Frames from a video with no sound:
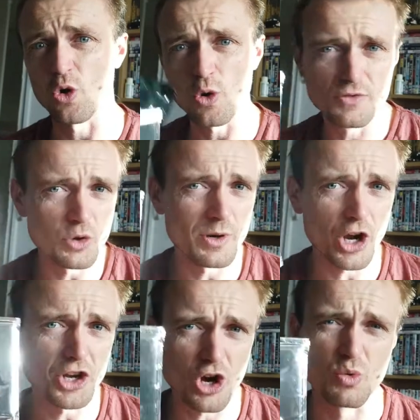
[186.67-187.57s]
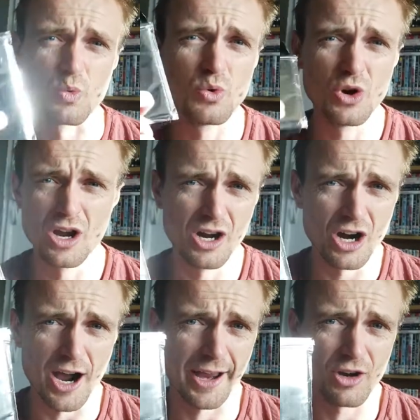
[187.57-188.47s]
or if someone I know,
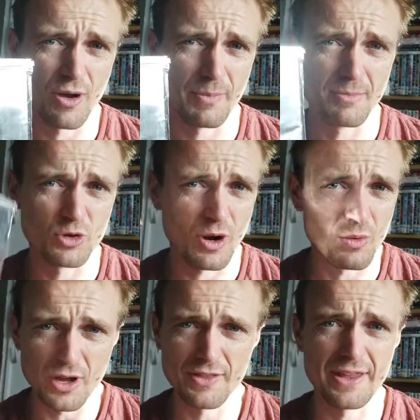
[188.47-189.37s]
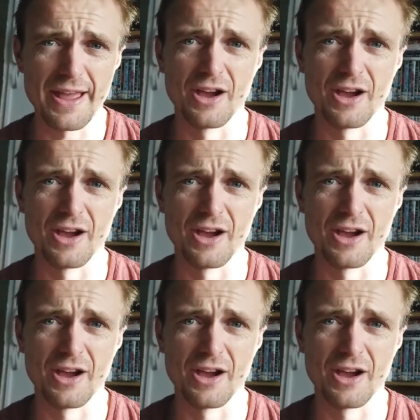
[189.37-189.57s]
I can grab them two out and they're